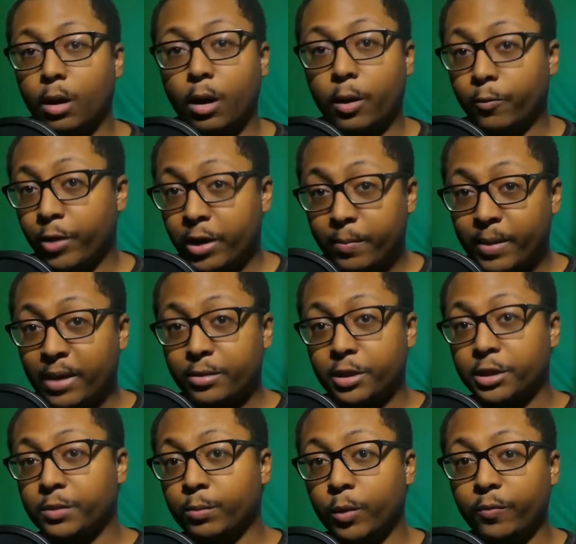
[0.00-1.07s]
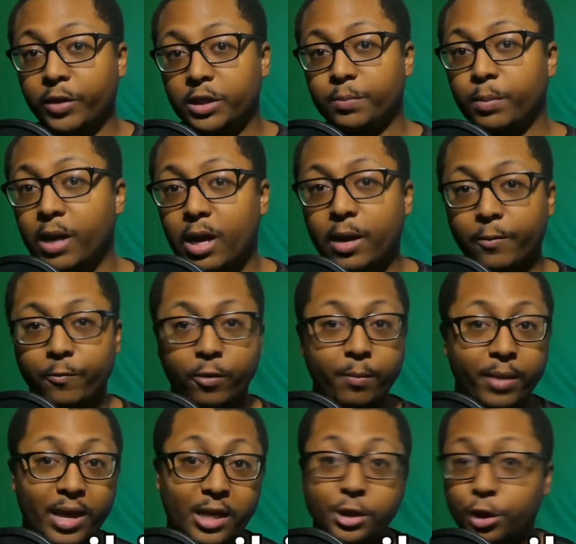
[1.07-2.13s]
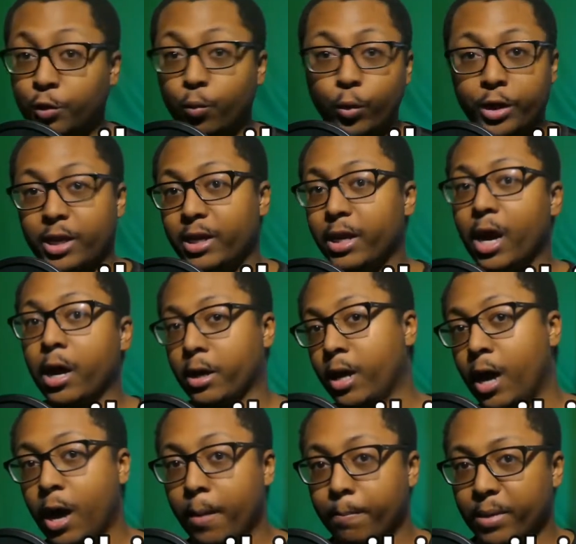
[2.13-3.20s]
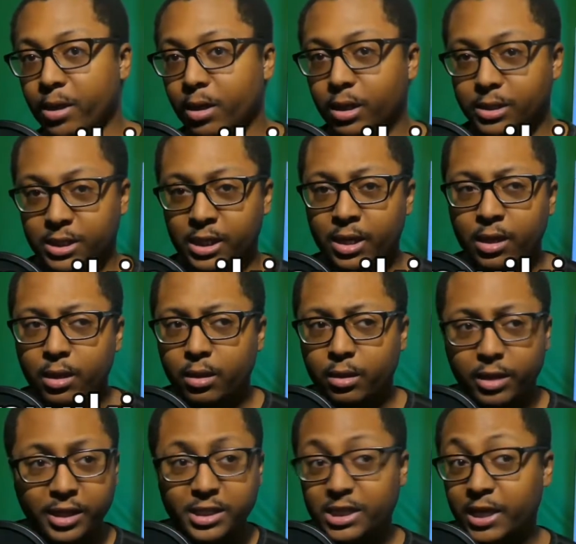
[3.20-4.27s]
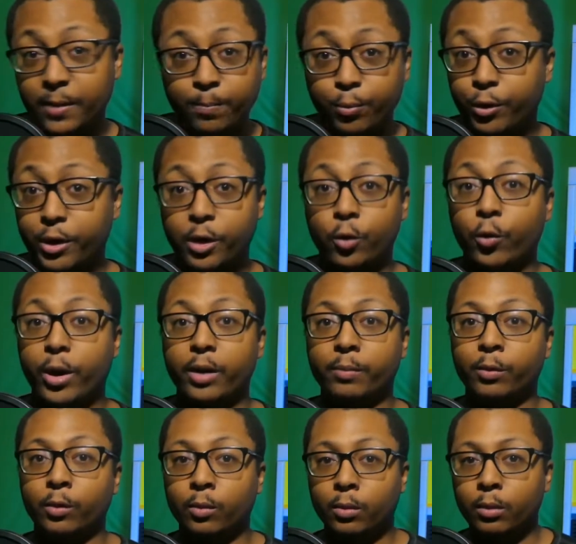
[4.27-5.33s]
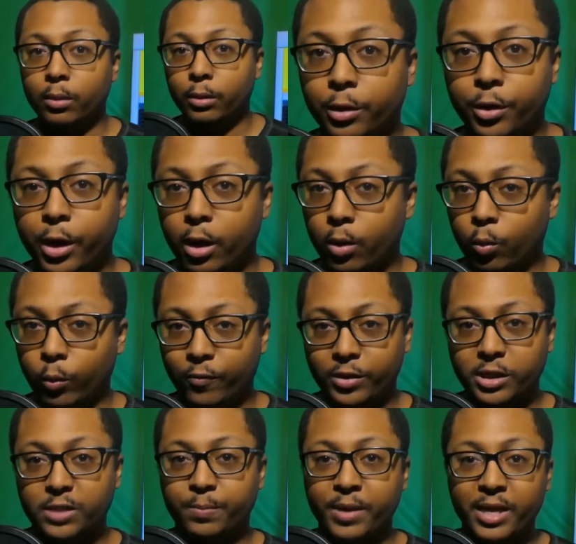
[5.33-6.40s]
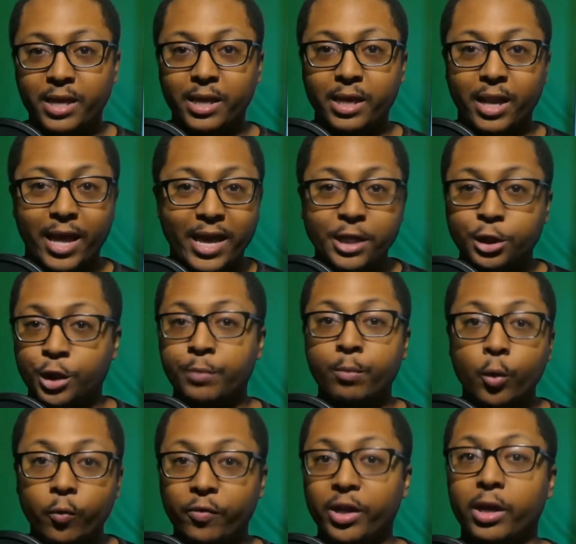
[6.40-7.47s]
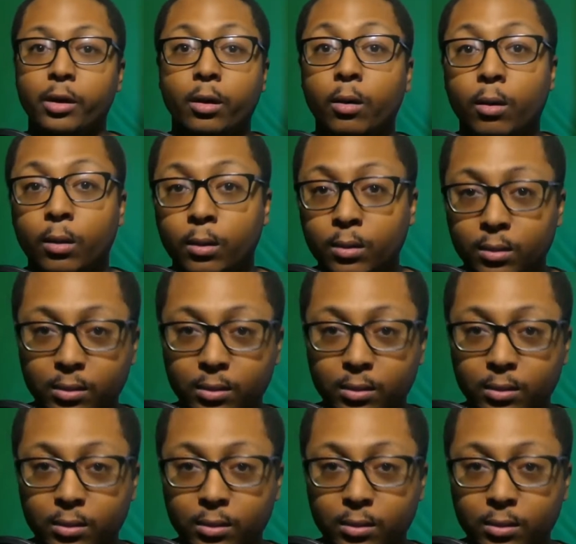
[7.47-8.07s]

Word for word: I read about this movie's plot from AsianWiki.com because they seem pretty credible, you know, with this being an Asian movie and all.